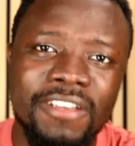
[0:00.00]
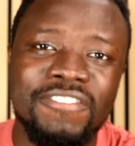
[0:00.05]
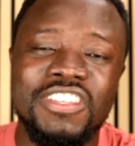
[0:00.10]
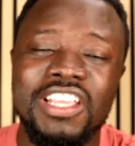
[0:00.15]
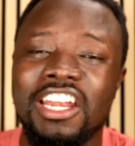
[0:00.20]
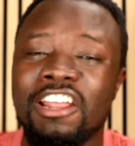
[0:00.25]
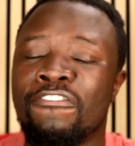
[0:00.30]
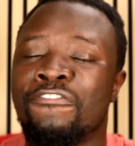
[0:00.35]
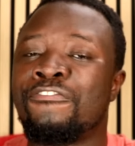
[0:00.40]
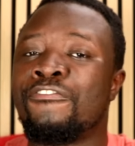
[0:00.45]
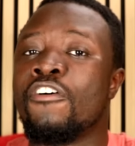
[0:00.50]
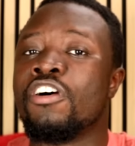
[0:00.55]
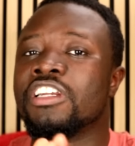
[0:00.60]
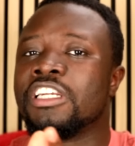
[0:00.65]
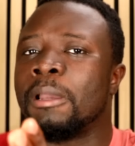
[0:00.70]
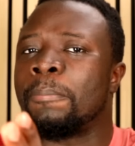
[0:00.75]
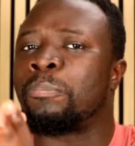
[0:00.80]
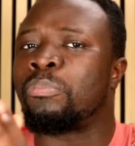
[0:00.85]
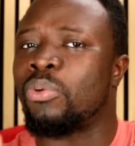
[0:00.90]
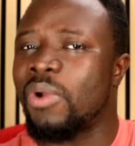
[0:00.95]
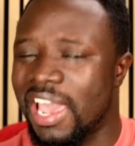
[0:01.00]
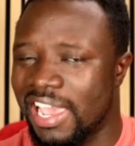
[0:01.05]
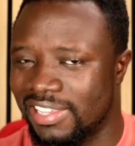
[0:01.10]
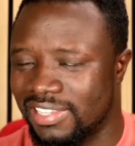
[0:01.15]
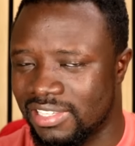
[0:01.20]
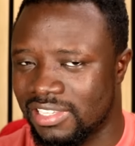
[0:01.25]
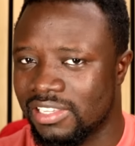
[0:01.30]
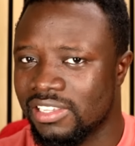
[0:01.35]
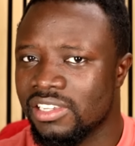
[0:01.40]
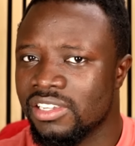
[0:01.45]
If the phone the
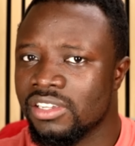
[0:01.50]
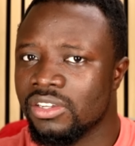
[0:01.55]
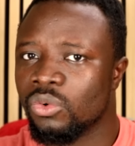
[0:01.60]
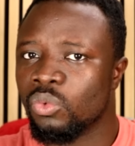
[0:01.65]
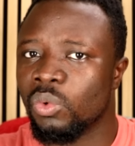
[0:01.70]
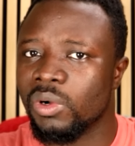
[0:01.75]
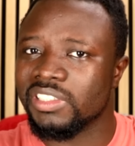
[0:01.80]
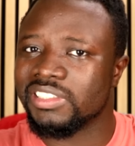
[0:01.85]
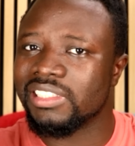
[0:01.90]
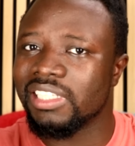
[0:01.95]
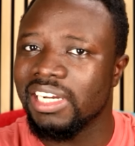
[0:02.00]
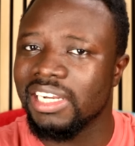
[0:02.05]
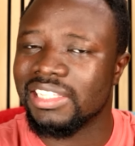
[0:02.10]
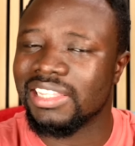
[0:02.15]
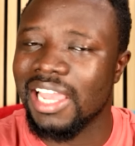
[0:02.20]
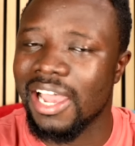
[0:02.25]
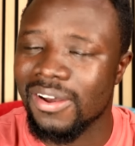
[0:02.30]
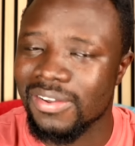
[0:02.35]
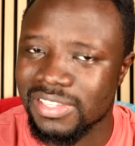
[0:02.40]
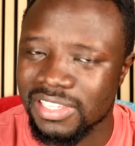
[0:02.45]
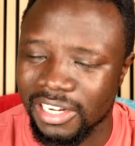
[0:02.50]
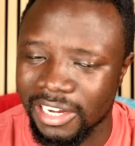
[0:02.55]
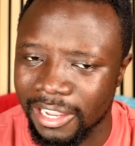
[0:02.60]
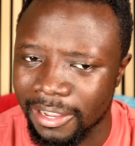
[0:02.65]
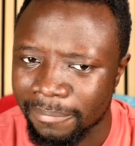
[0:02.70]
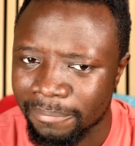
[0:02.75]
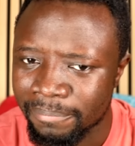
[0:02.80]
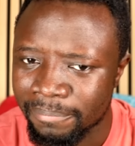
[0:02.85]
price was 3,000,